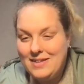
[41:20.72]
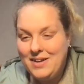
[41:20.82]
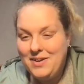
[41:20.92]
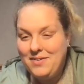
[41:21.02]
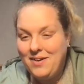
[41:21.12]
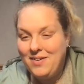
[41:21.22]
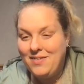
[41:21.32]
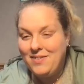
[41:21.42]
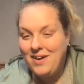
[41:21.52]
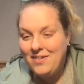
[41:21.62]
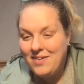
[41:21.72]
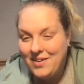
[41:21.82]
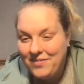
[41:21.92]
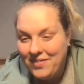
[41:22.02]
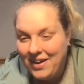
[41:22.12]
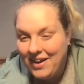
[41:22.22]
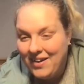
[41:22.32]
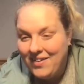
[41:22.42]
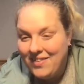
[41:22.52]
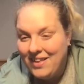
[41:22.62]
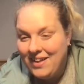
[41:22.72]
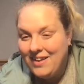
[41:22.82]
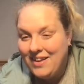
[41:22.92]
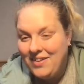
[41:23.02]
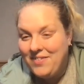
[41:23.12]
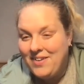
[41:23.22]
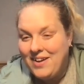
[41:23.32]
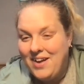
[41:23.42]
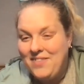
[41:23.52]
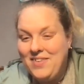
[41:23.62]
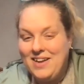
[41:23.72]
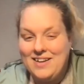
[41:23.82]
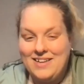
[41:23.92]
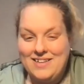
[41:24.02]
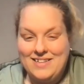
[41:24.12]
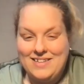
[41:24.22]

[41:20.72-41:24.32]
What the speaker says: You are welcome, Carol. Thank you for coming.